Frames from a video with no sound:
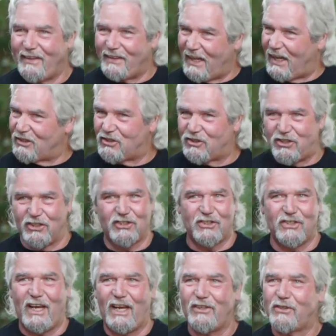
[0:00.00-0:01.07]
that's just
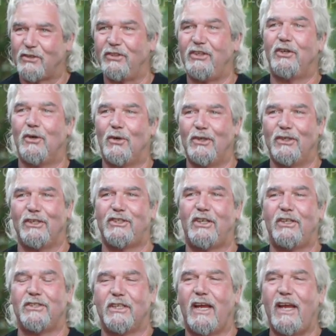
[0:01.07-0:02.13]
natural. You go into
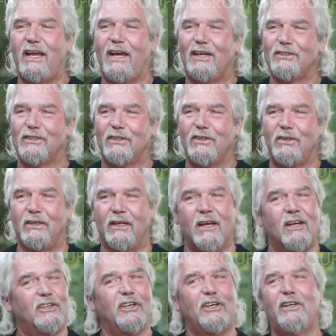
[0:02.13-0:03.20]
church. Hey, how's it going?
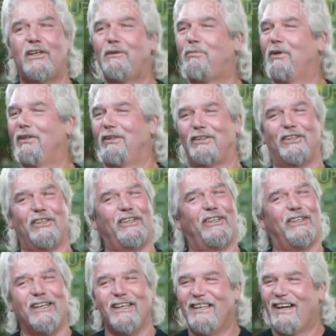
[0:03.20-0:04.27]
Good, brother.
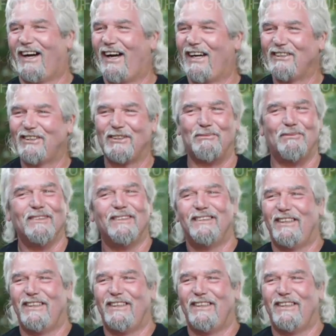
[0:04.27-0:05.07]
Good. Awesome.